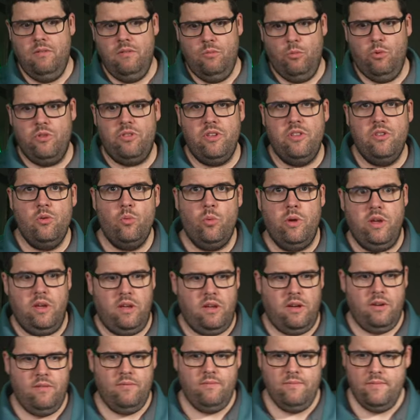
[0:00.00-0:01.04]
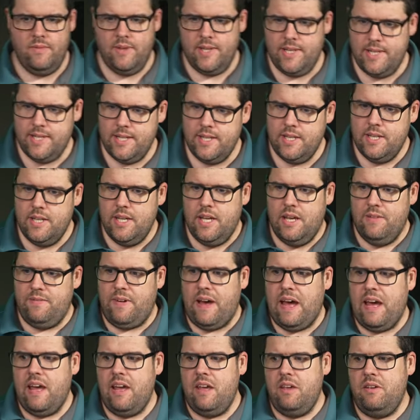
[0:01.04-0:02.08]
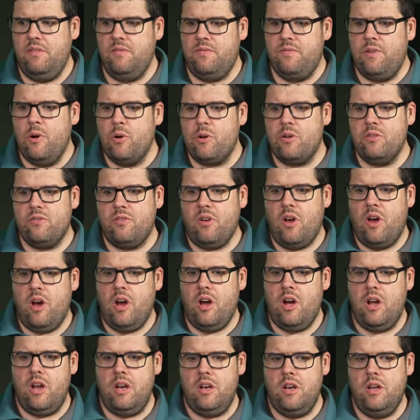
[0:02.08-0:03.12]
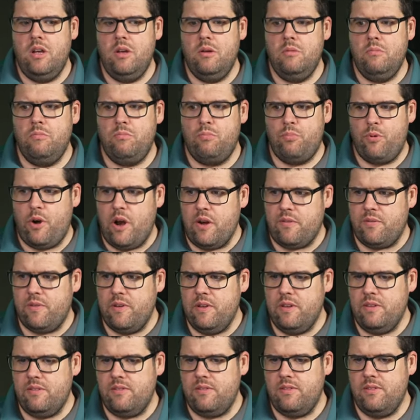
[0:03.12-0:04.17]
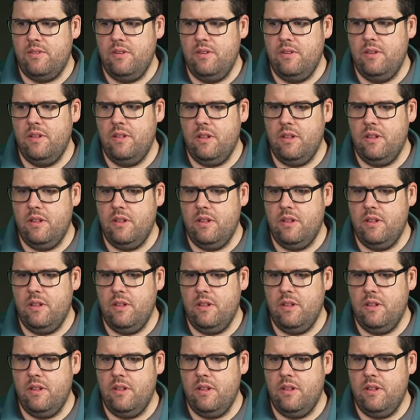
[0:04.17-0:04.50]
within the week. If I focus on breakfast,